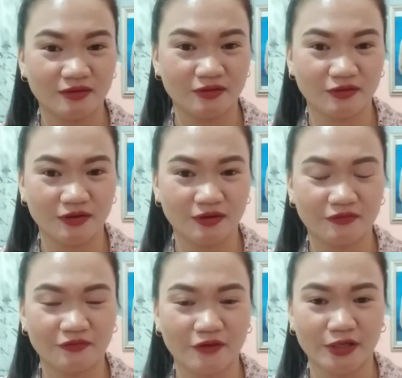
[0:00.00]
the
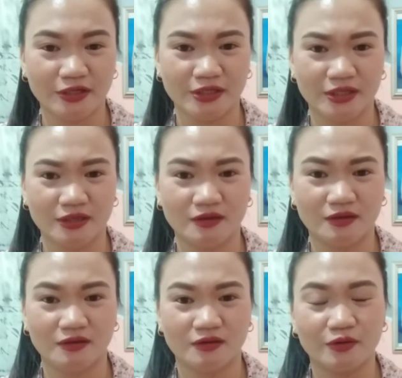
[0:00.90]
foreigner
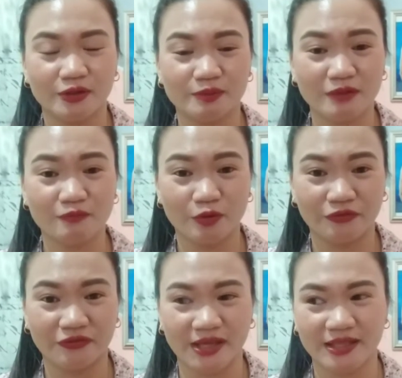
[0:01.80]
or my
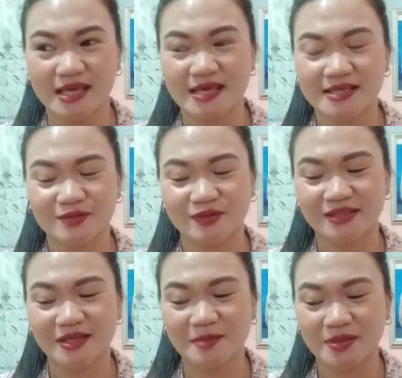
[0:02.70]
boyfriend. So
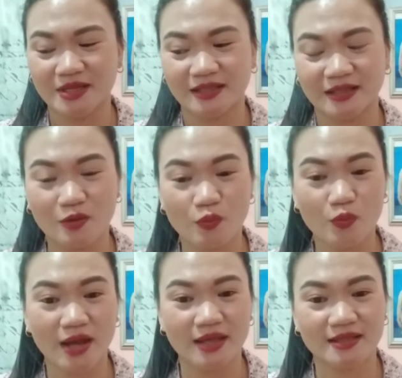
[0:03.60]
they tell me that,
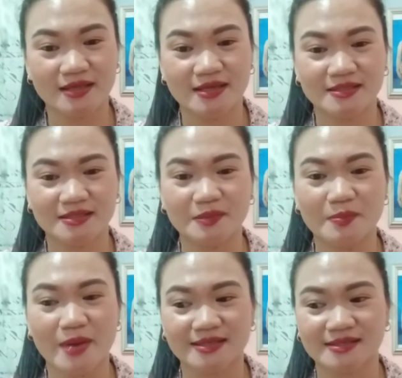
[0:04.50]
what is the
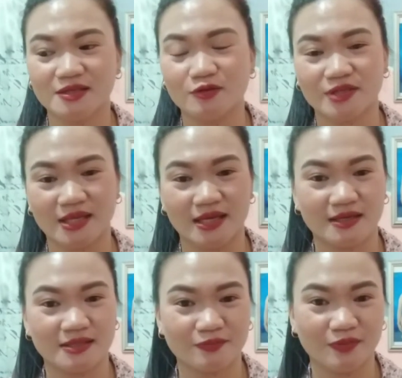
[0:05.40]
best you think?
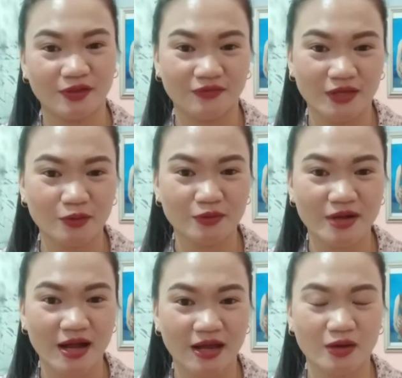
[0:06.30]
It's Filipino
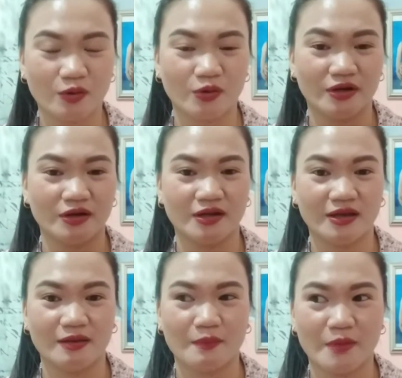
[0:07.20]
guy or
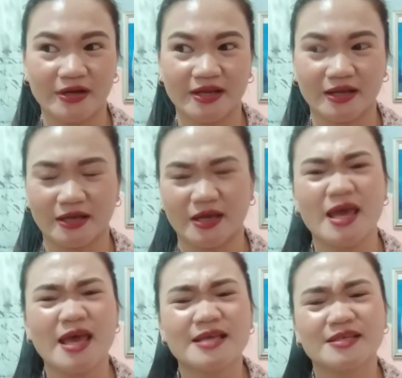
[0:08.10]
a American guy?
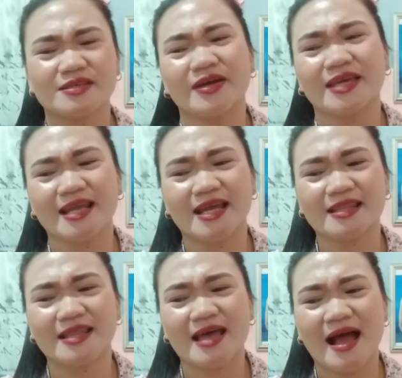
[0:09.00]
So I
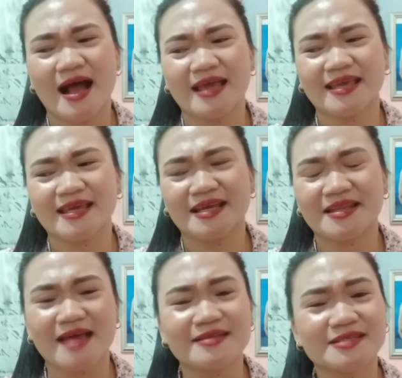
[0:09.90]
cannot
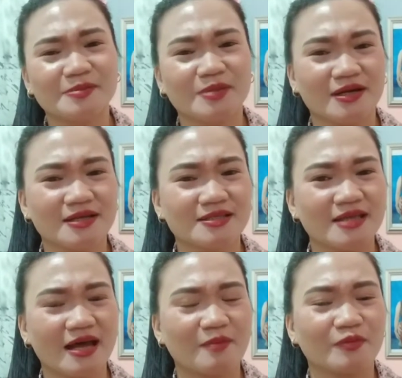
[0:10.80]
answer,
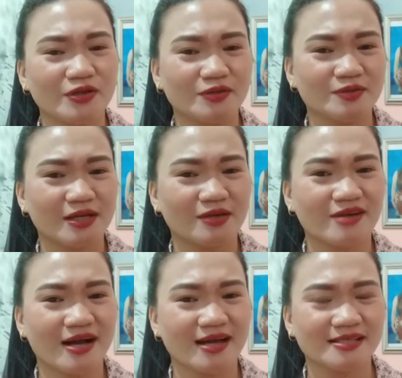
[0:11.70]
because I'm going to tell
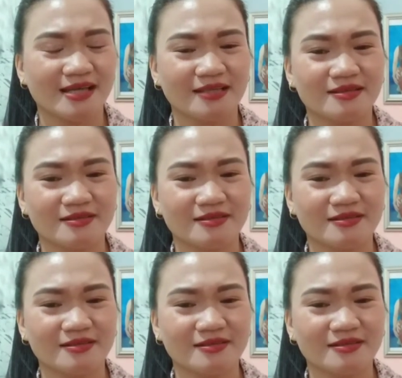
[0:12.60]
you guys, I'd